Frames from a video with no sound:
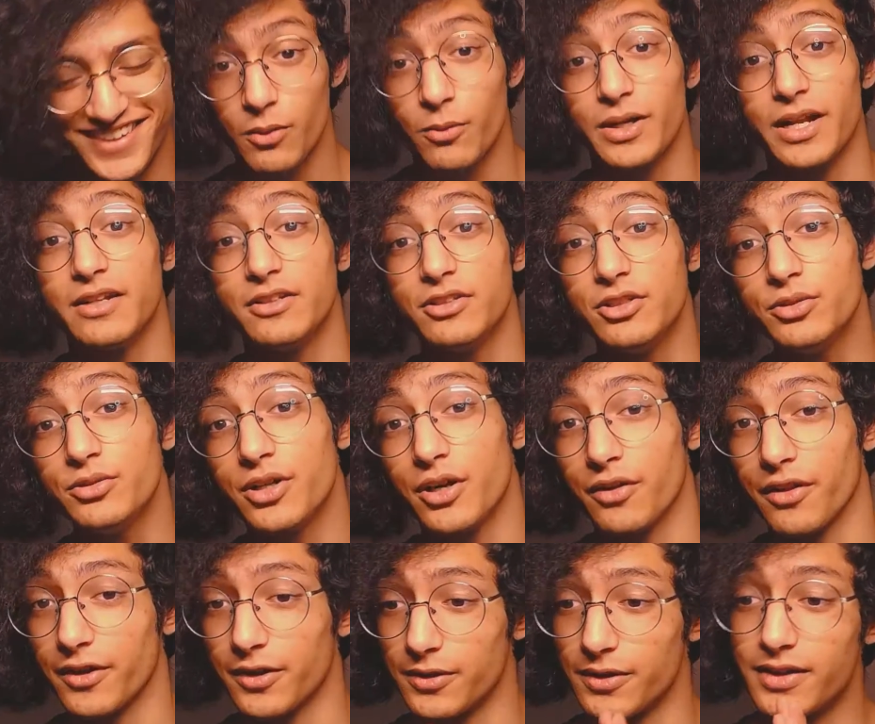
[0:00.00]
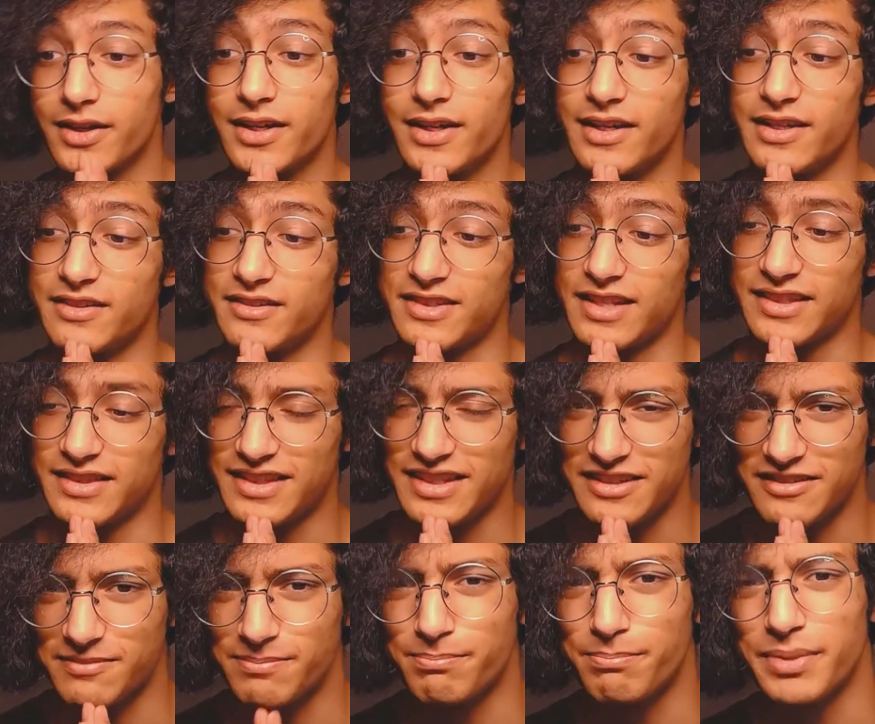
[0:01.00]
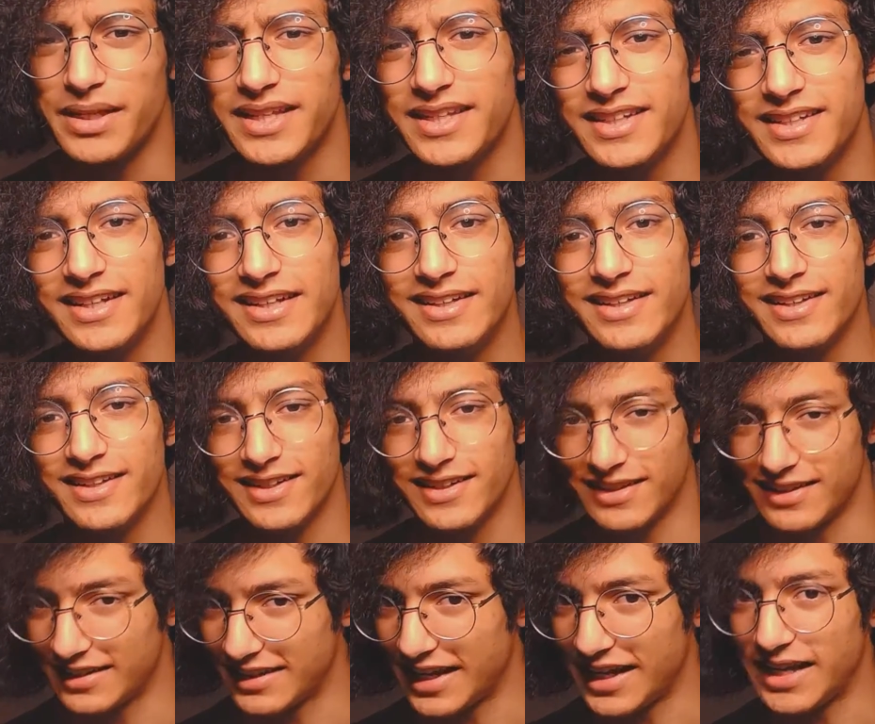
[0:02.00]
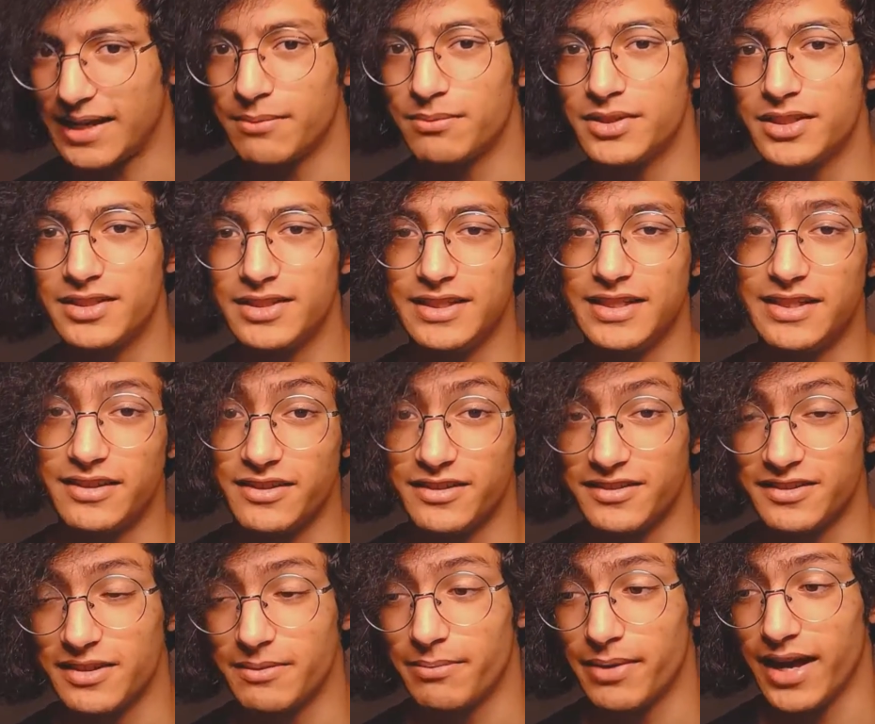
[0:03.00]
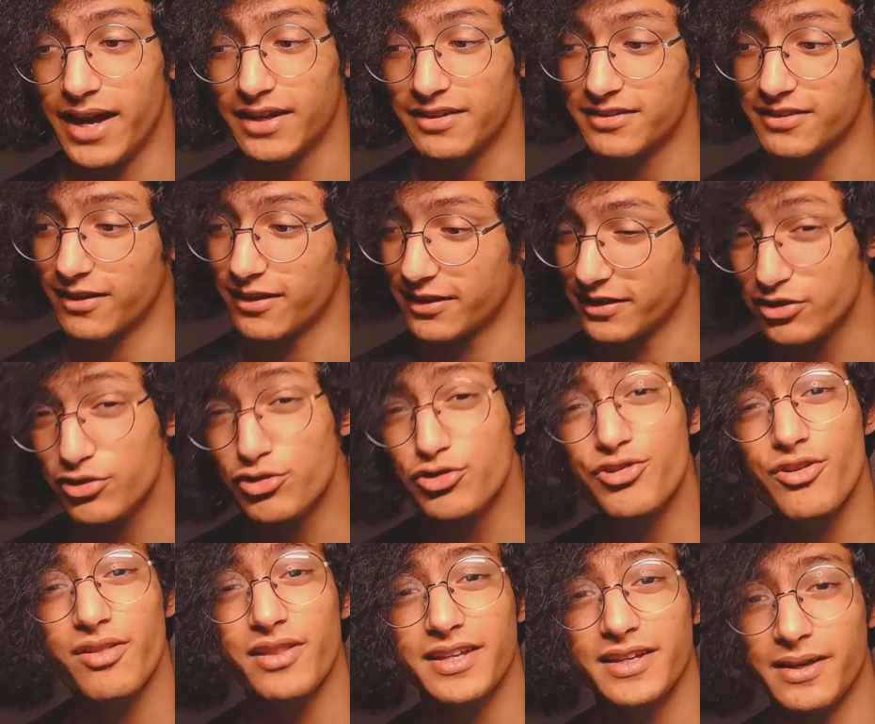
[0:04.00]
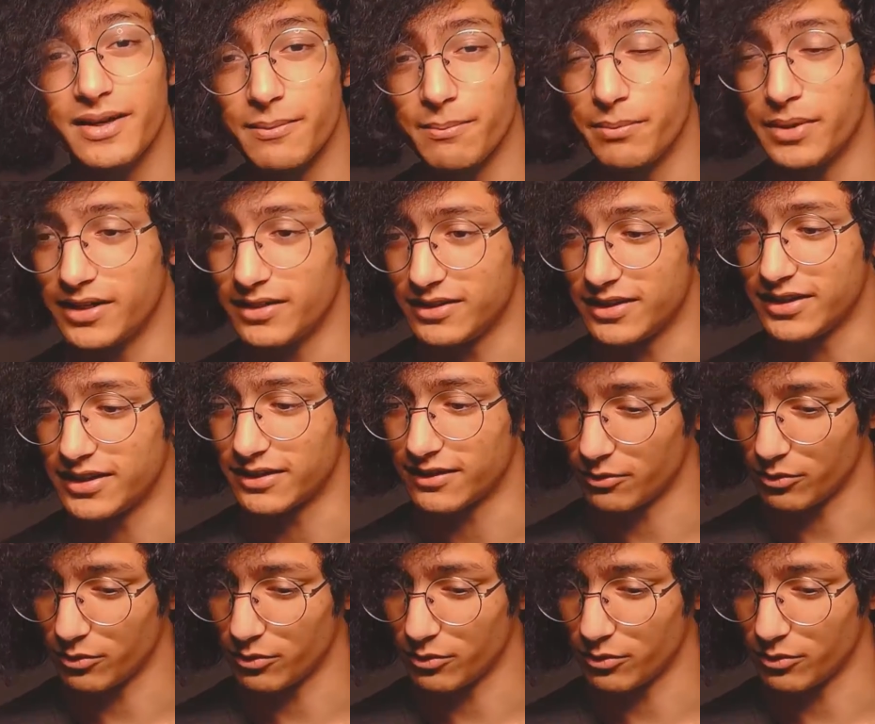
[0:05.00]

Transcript: What I do know though is that these big named DLC packs are usually a big deal.